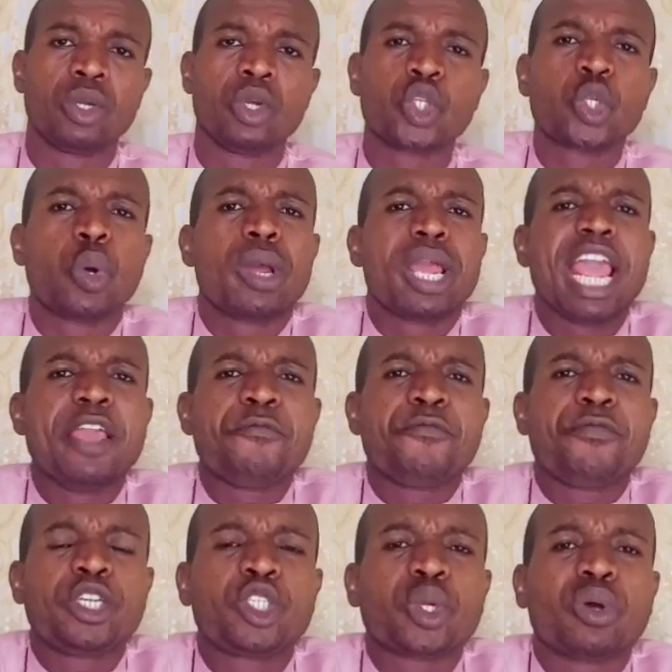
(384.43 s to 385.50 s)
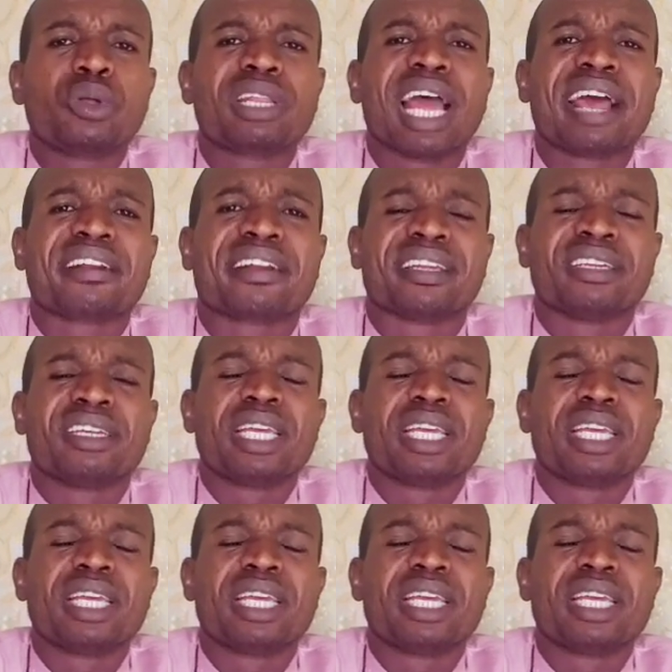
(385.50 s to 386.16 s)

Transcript: So a visionary